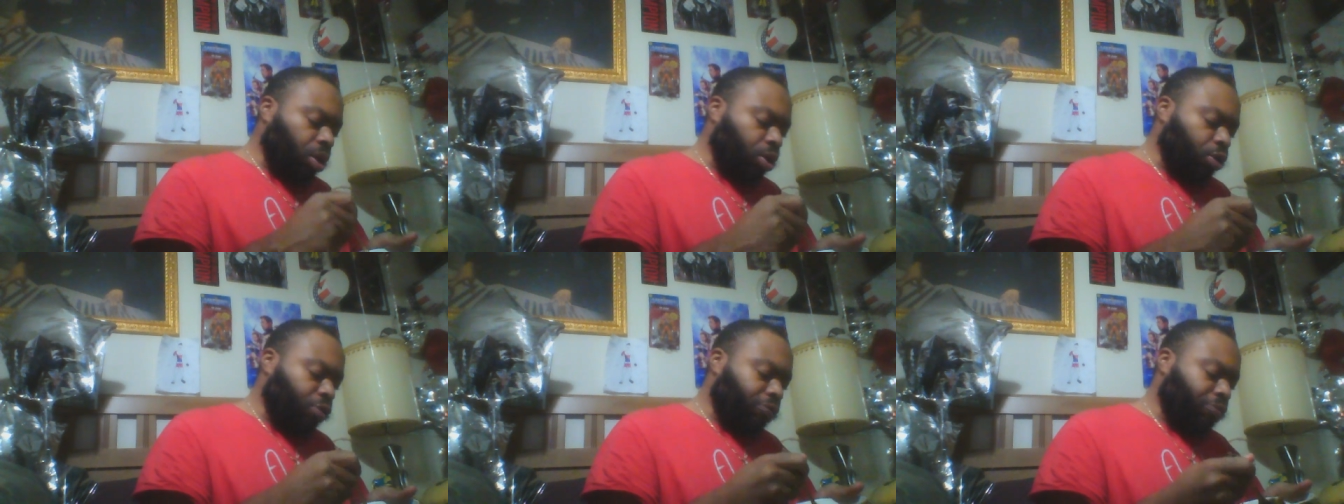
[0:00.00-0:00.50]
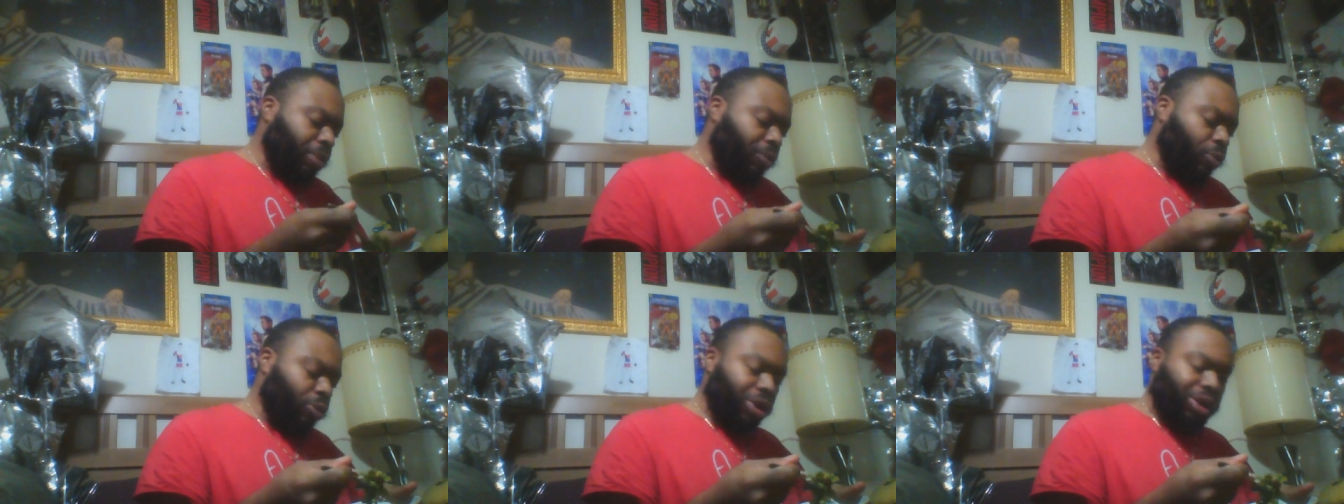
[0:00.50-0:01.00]
go over my
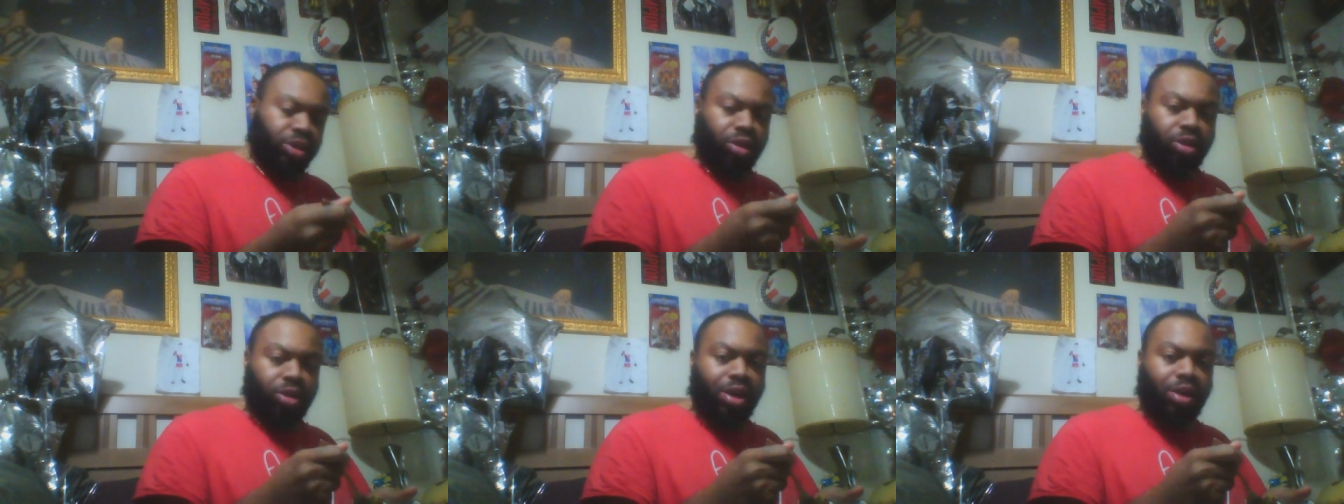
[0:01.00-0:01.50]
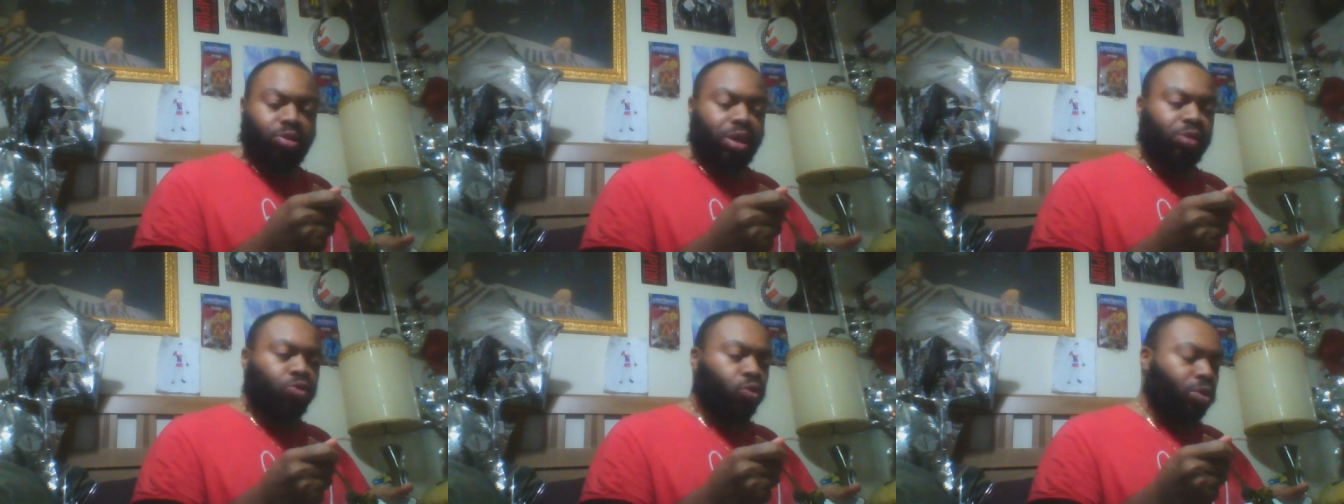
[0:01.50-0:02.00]
work I did last
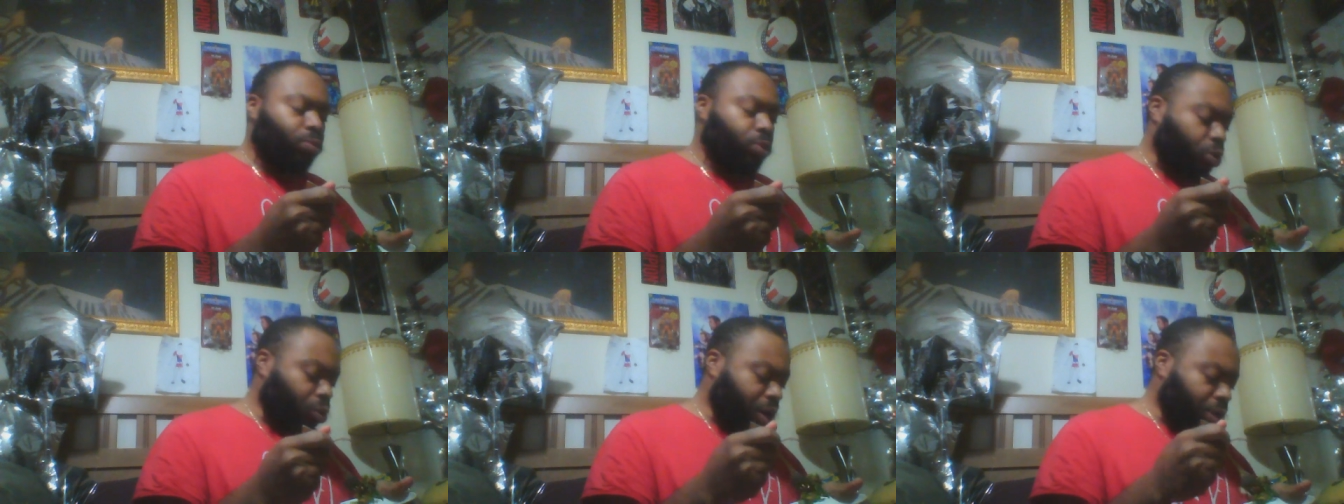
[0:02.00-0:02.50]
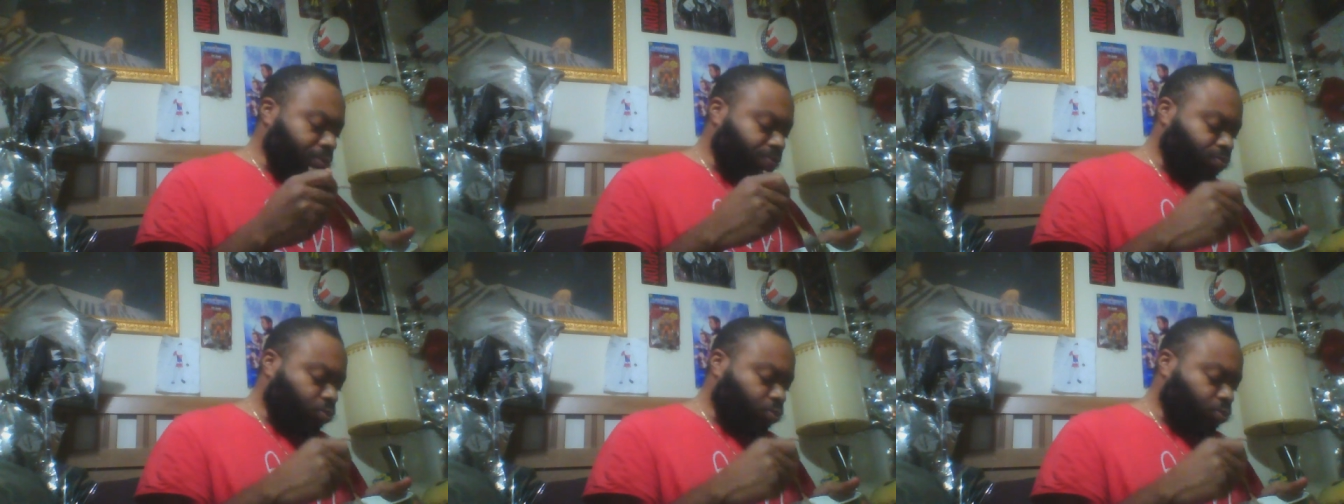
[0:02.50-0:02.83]
night, scrubbing the ground,